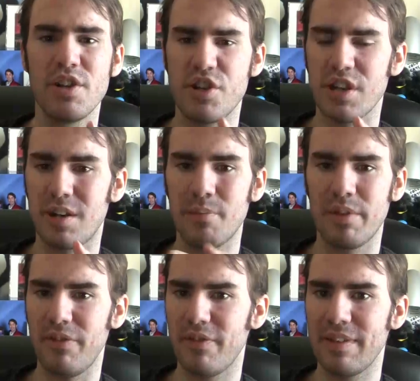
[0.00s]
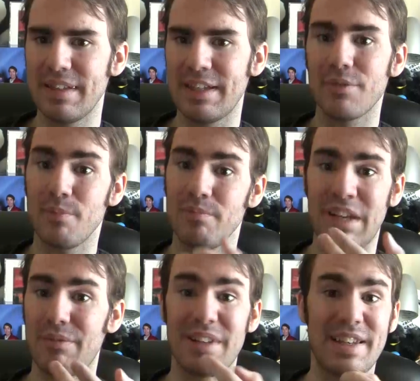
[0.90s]
Jump, if that's
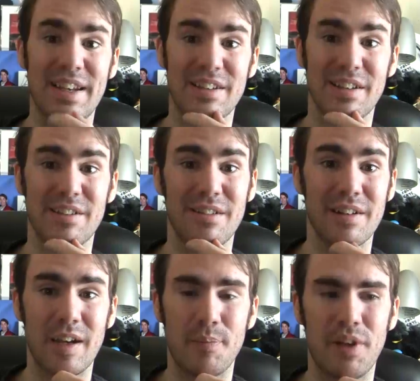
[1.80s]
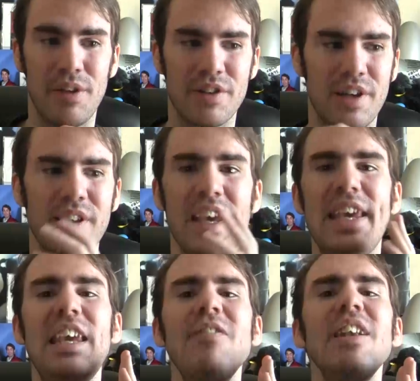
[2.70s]
not what it's actually called, I apologize.
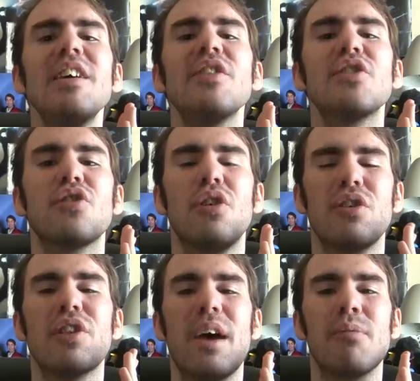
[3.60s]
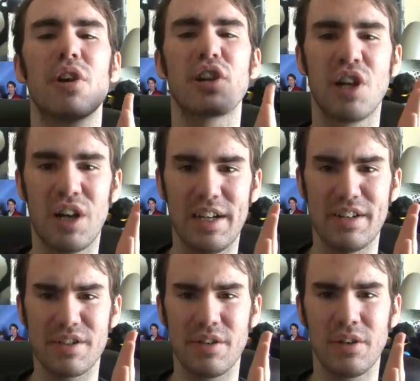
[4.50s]
Even the songs that were
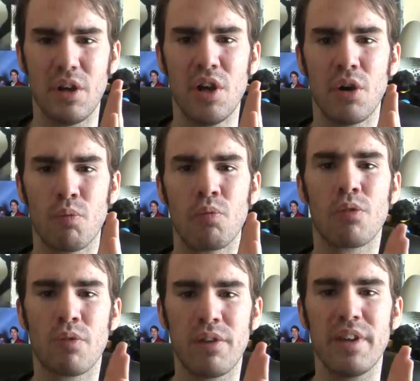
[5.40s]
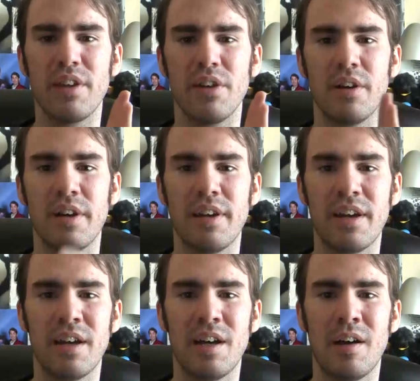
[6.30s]
cut were really good.
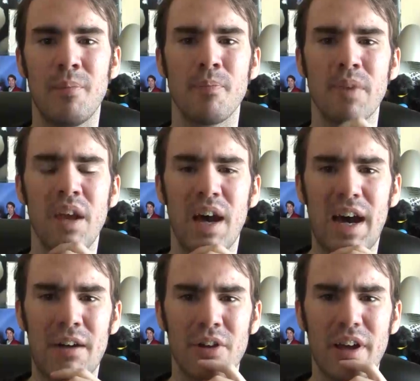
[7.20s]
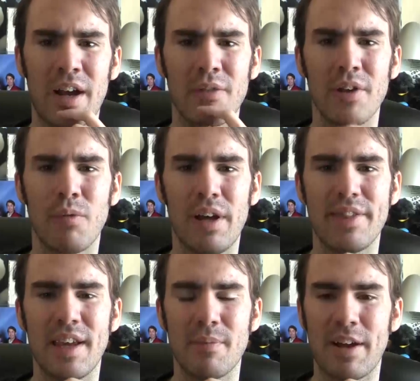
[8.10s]
I really want
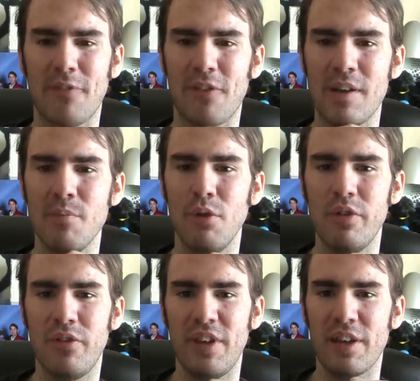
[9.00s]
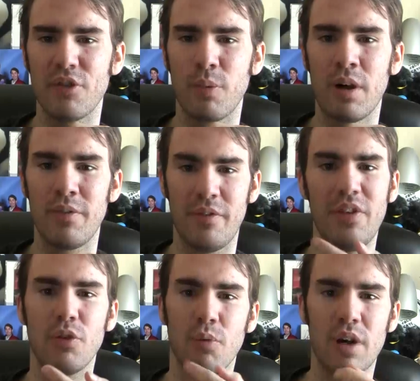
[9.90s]
to thank my friend MovieFan12, if
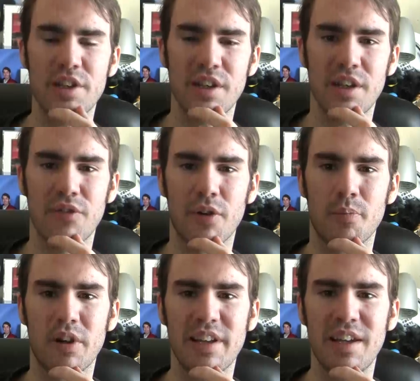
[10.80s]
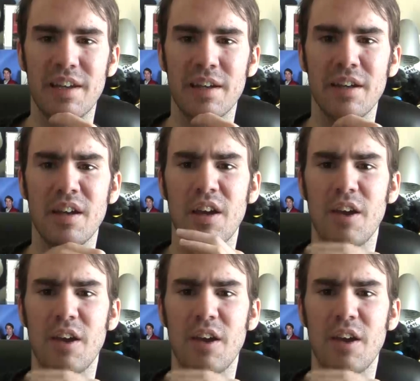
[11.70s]
he's watching this, for bringing